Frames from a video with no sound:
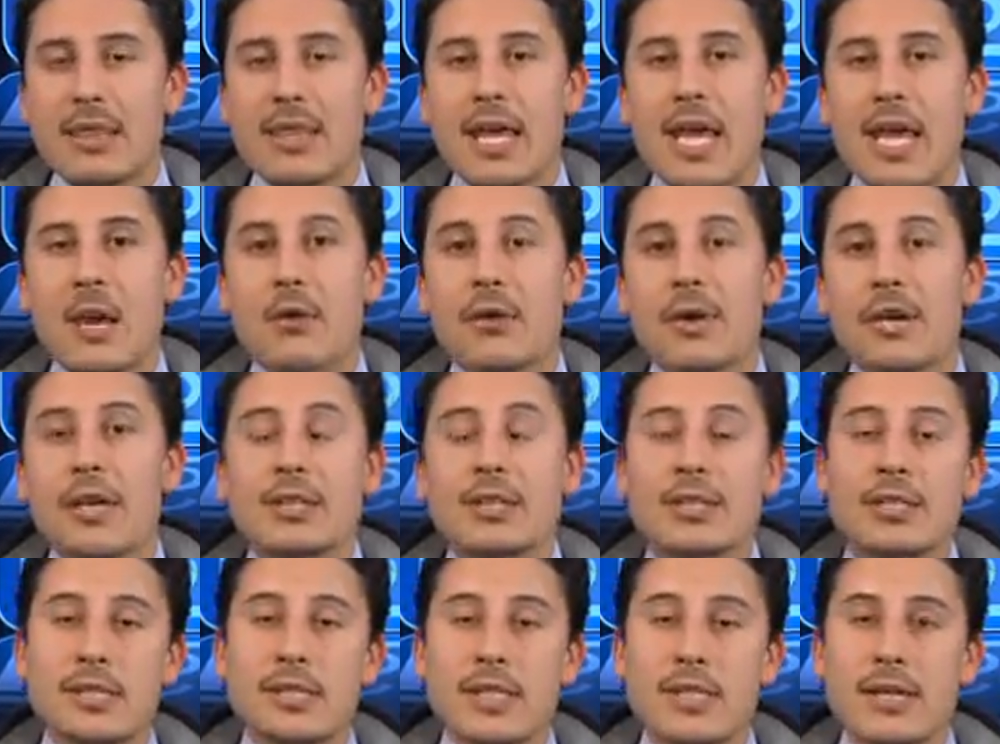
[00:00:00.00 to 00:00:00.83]
They don't
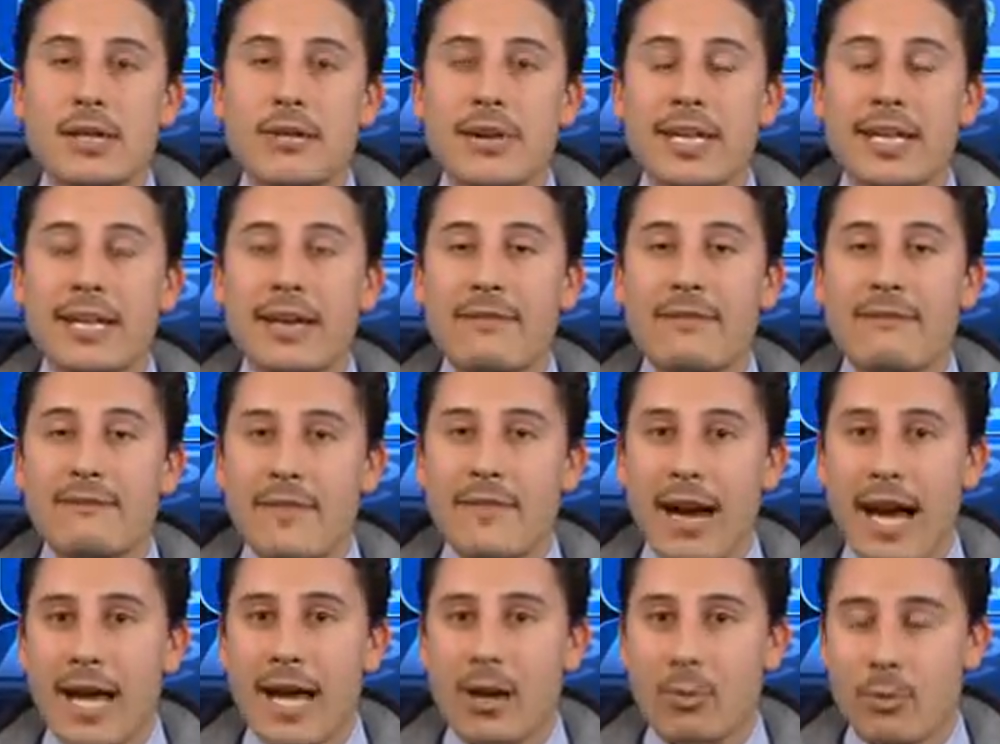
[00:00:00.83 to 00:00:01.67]
consider it
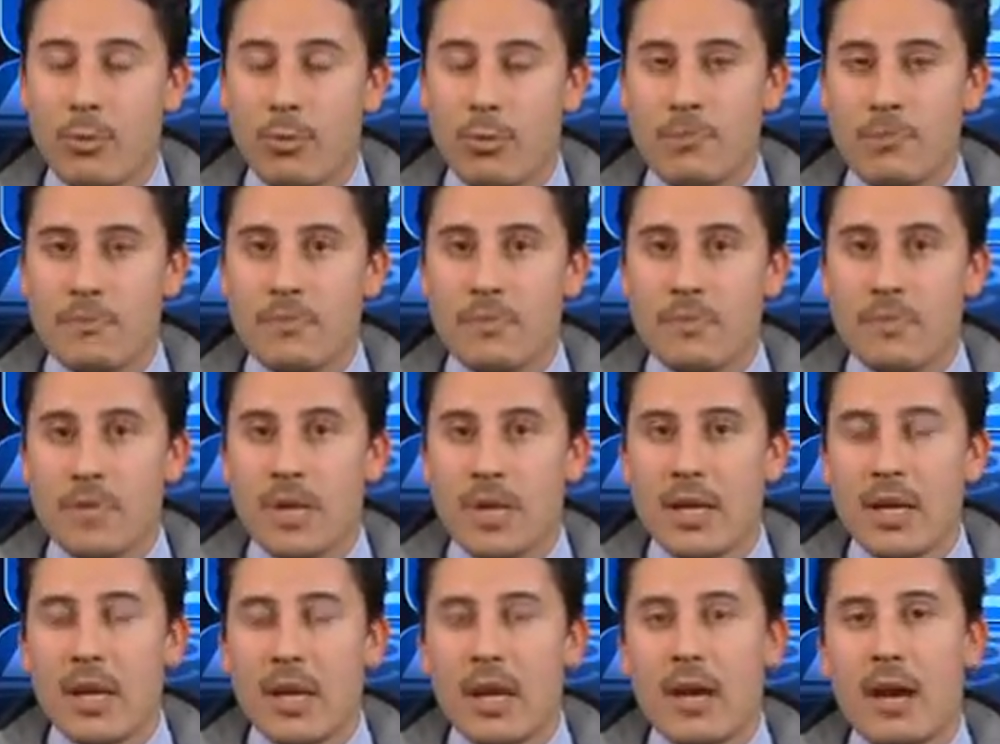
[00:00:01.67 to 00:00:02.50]
viable.
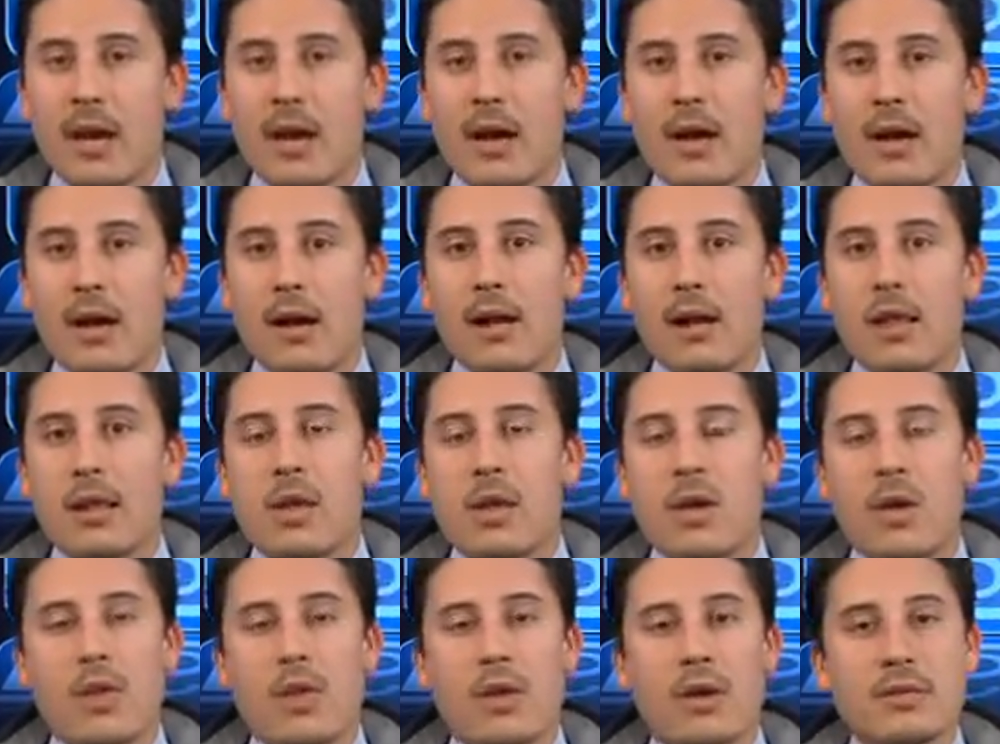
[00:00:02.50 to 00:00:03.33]

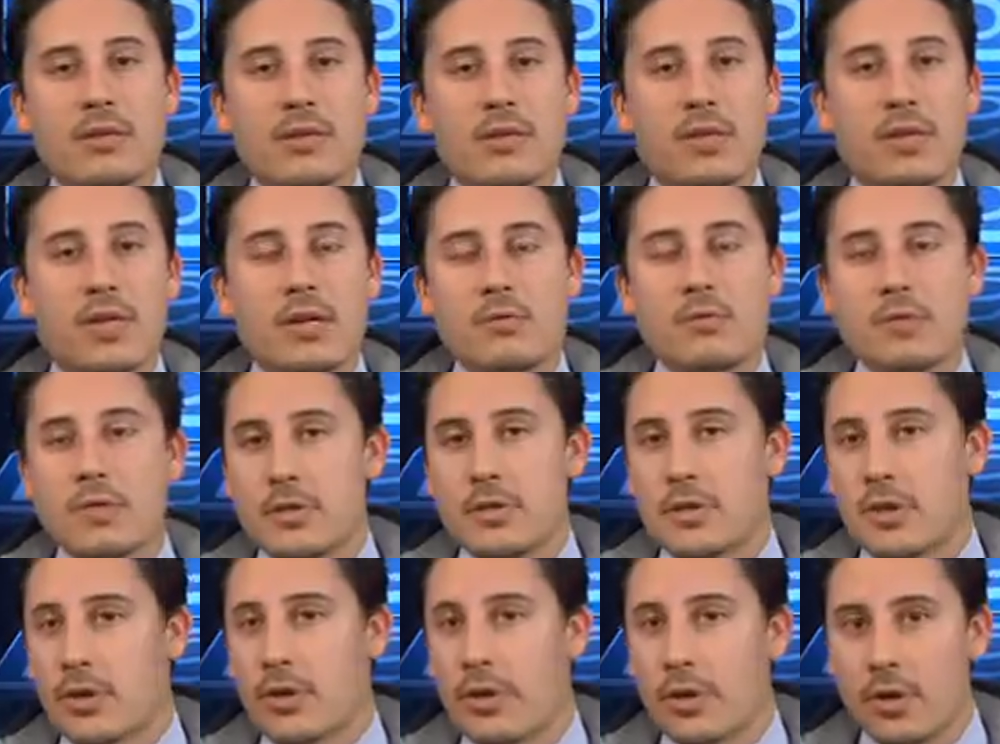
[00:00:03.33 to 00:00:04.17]
There was
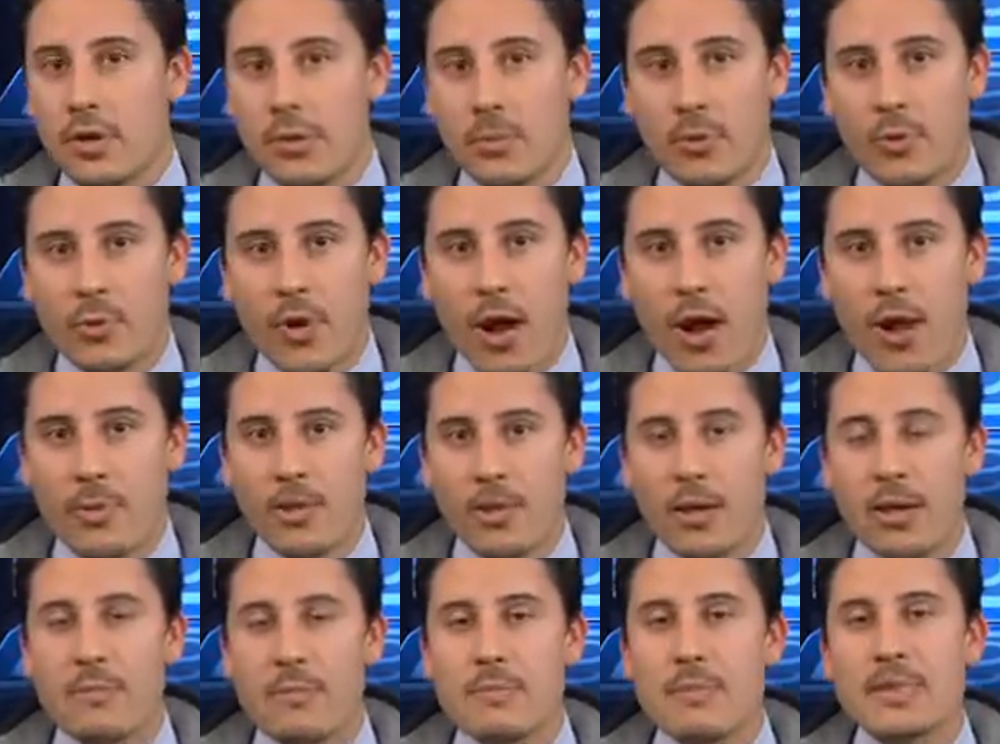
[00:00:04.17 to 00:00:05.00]
internal
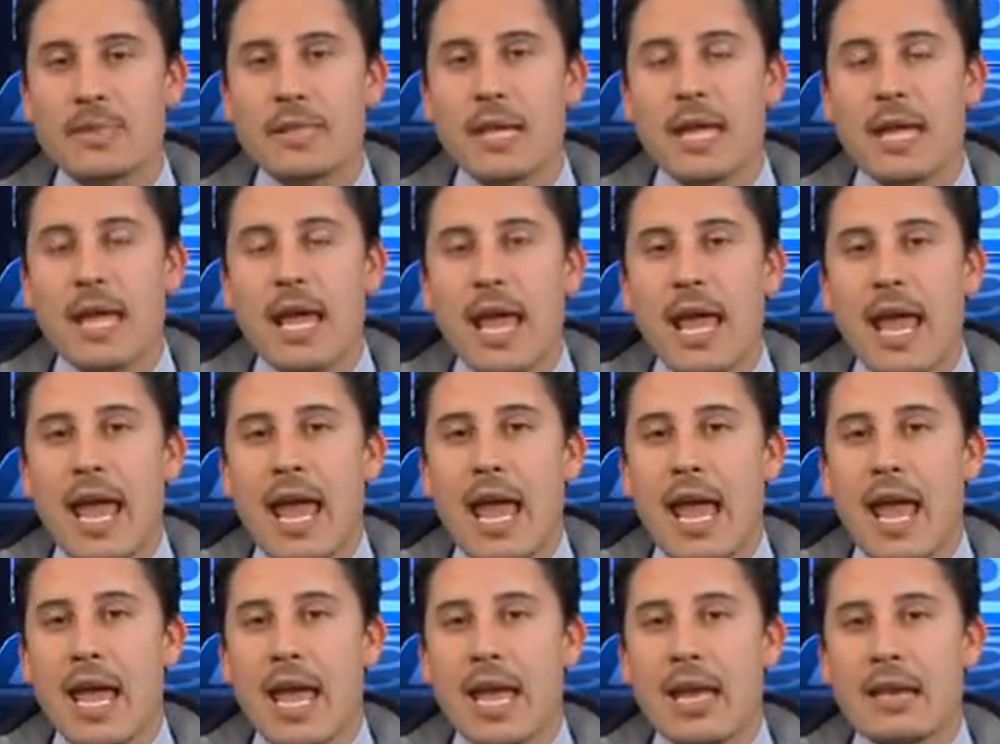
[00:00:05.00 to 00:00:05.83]
problems,
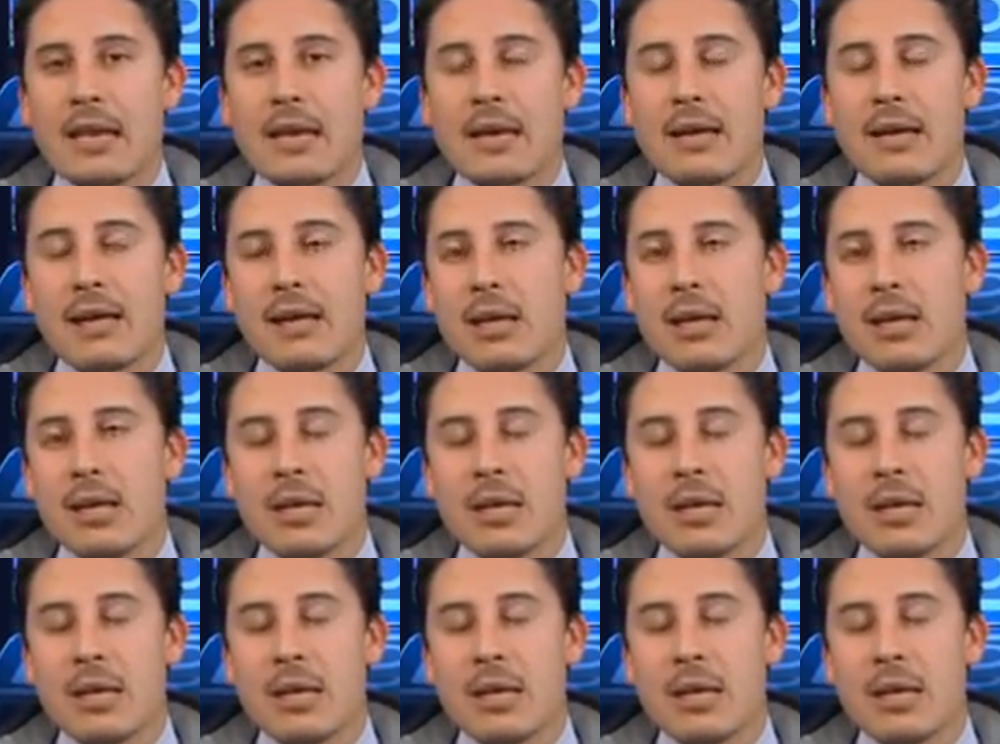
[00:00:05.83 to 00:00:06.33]
and